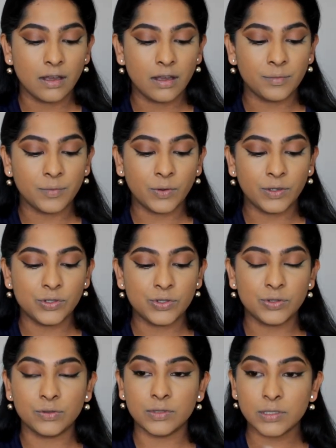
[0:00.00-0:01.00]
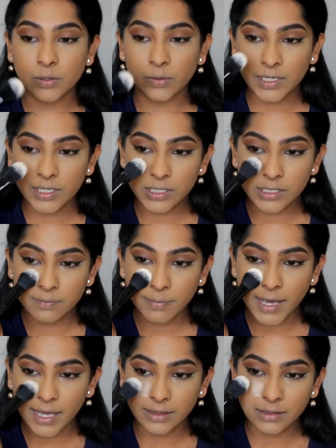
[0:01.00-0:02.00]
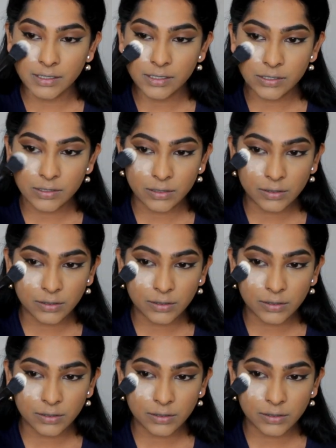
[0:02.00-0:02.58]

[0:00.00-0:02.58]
I'm going to slowly just pat this